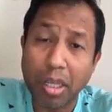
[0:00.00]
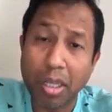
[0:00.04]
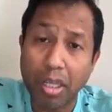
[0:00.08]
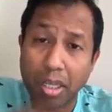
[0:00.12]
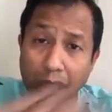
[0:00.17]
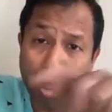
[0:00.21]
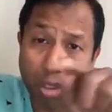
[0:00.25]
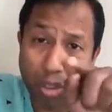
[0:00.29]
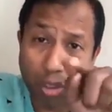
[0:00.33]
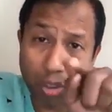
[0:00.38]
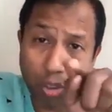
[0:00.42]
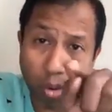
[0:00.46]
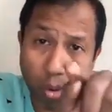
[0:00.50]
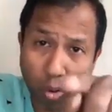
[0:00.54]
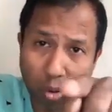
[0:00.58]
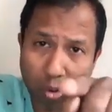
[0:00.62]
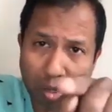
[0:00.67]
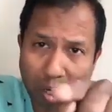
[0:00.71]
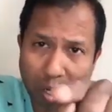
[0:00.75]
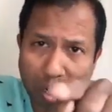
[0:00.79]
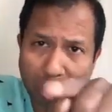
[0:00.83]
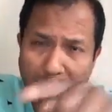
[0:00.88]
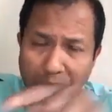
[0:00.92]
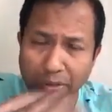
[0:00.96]
in your
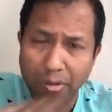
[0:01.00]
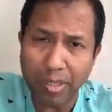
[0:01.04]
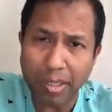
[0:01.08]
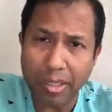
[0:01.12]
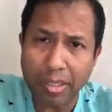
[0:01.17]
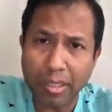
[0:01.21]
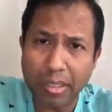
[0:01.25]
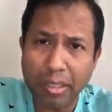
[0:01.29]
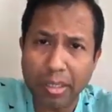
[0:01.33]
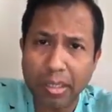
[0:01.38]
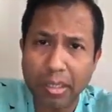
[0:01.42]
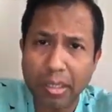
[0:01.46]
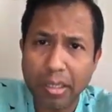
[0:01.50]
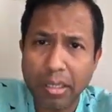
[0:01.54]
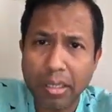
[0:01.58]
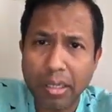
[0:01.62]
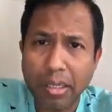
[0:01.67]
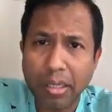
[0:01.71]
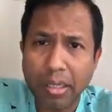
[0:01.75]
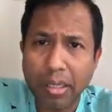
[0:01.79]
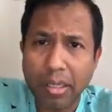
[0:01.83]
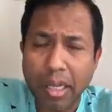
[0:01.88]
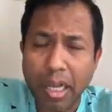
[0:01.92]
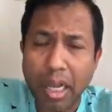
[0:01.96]
countries?
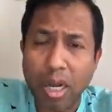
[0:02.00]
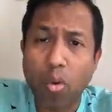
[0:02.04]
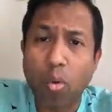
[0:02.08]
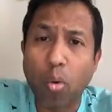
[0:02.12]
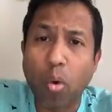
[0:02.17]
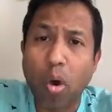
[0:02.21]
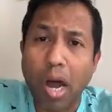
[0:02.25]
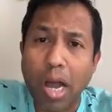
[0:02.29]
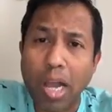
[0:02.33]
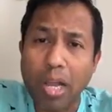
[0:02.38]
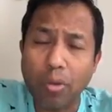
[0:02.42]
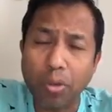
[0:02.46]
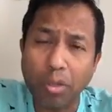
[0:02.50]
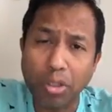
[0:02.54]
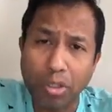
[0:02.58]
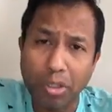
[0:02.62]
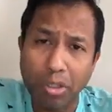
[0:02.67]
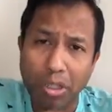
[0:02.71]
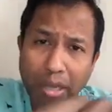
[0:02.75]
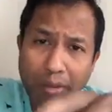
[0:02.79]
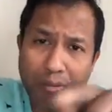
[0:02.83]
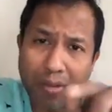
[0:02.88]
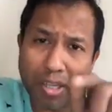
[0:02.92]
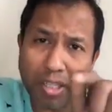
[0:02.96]
And why won't
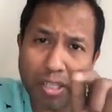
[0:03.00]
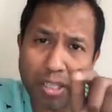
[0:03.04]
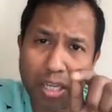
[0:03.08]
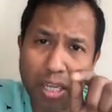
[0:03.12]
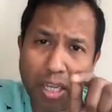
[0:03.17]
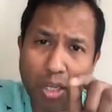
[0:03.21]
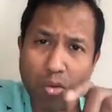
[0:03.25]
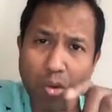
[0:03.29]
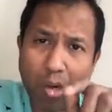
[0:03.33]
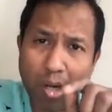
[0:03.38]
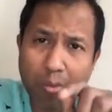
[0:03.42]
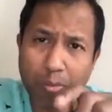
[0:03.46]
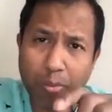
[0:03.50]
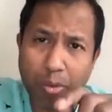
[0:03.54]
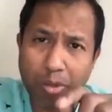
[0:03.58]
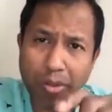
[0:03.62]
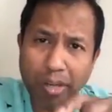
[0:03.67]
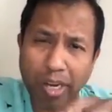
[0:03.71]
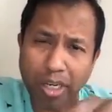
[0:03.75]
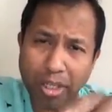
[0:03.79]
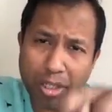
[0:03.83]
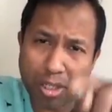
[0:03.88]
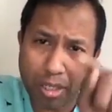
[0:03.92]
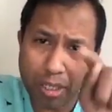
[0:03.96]
you give us equal
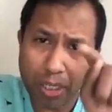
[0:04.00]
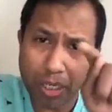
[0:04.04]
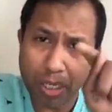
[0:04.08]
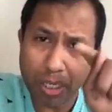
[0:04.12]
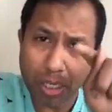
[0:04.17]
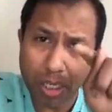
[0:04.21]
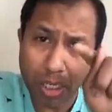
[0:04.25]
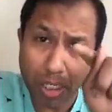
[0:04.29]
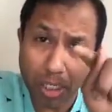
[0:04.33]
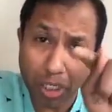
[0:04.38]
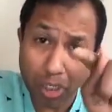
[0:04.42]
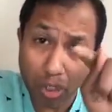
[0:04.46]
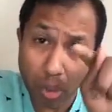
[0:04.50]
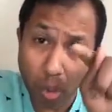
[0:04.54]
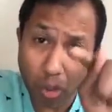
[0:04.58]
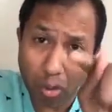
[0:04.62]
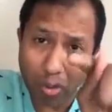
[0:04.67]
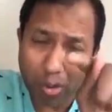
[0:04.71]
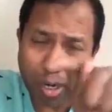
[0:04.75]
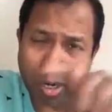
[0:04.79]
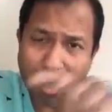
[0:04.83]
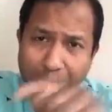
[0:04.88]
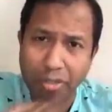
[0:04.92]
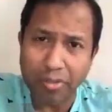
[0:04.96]
protection in
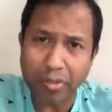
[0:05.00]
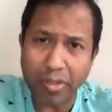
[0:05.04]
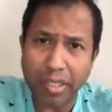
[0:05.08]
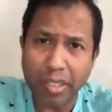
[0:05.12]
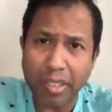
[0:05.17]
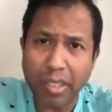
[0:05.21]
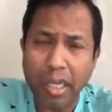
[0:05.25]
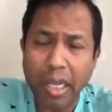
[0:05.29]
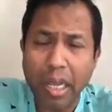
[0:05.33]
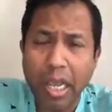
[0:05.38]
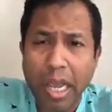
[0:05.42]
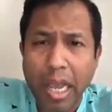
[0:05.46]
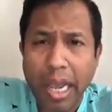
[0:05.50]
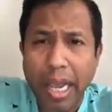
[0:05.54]
your countries?